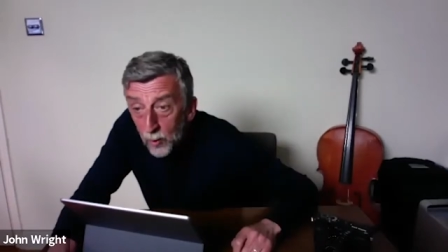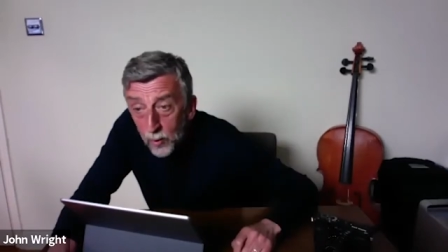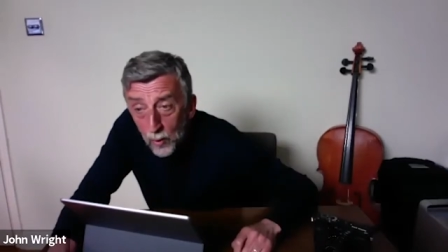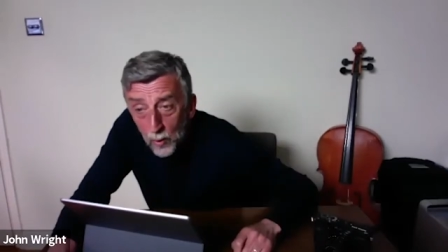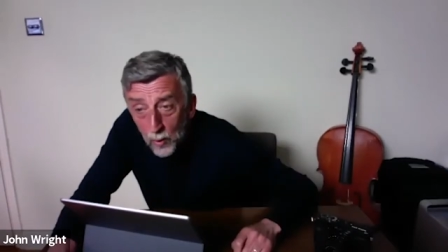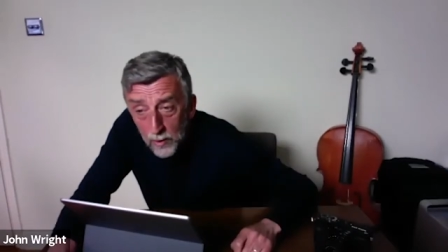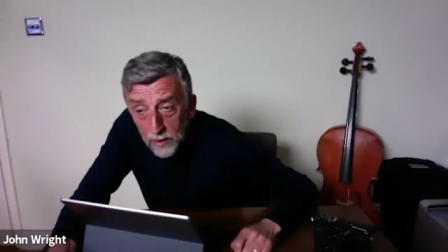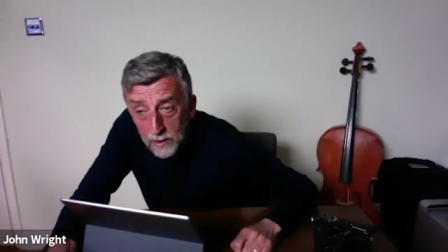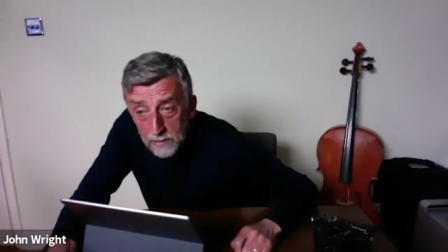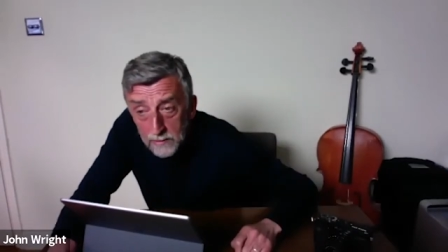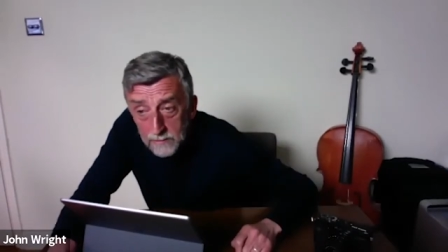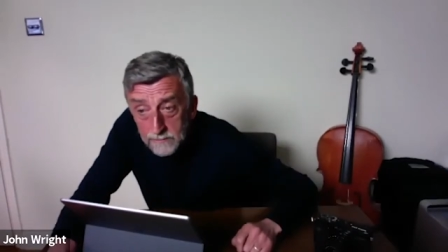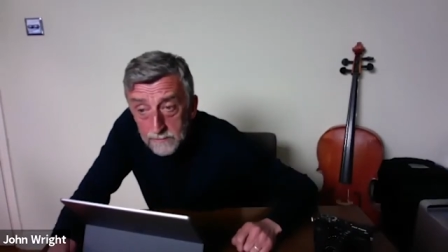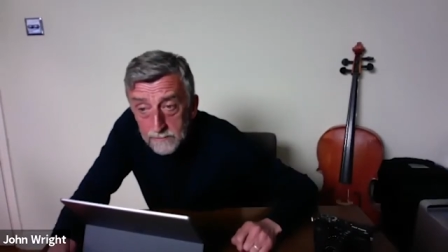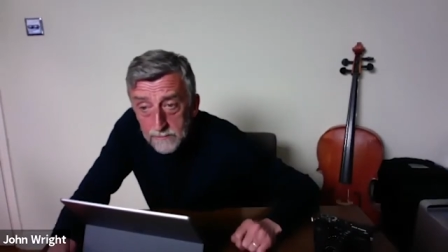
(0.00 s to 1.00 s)
Hook
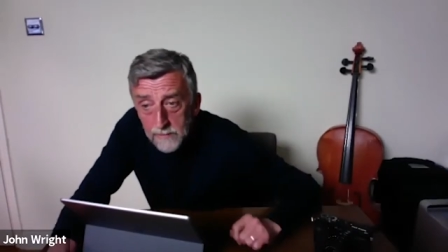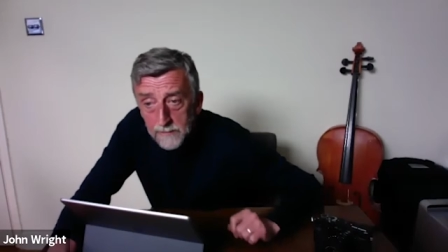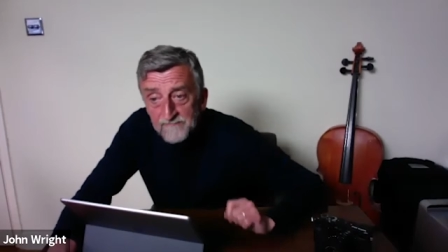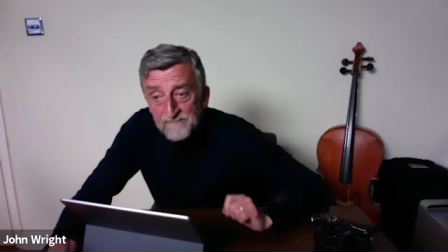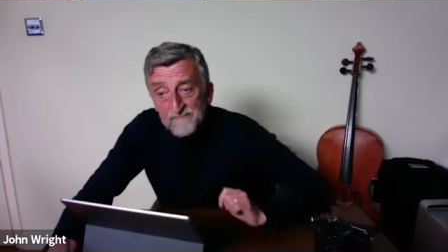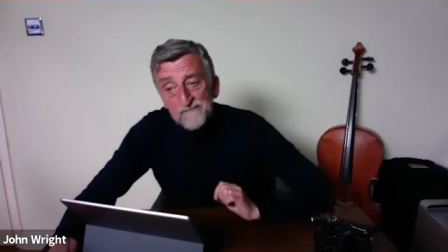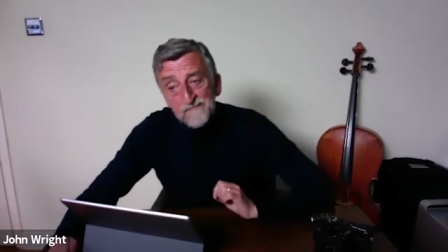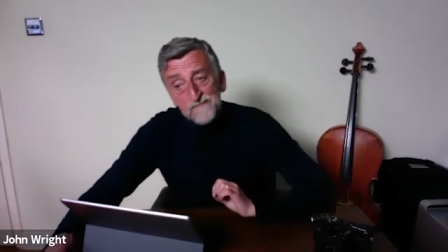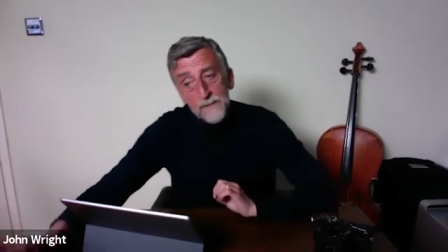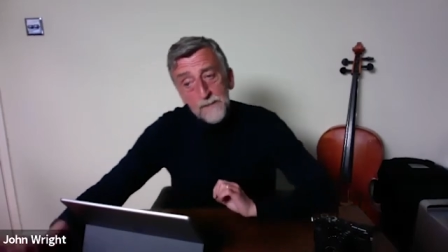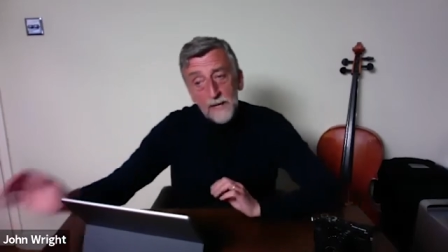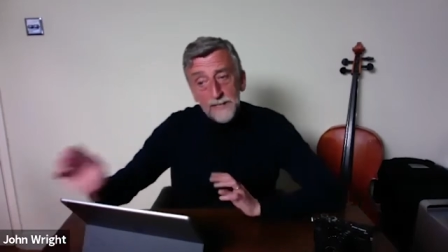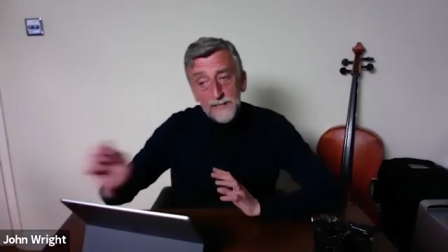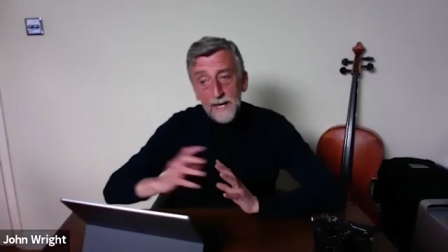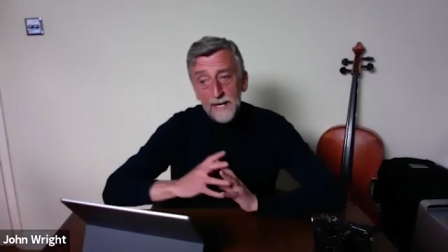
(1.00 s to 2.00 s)

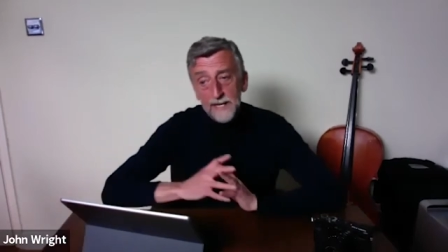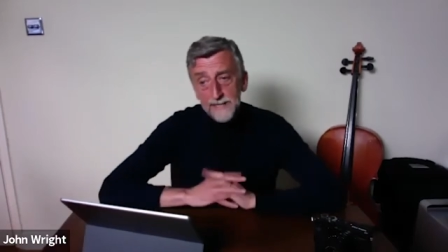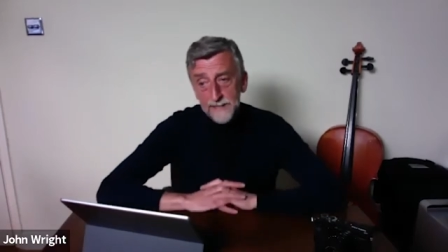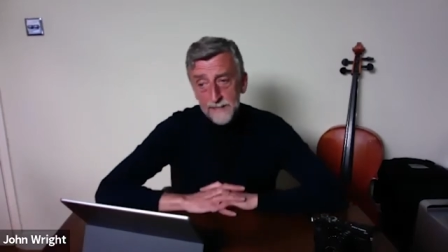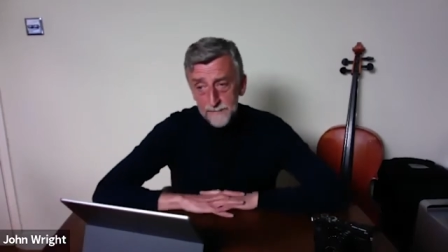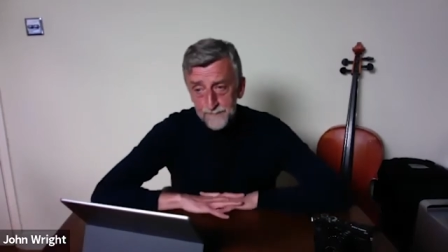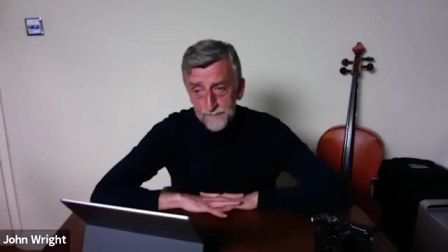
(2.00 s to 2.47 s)
has asked,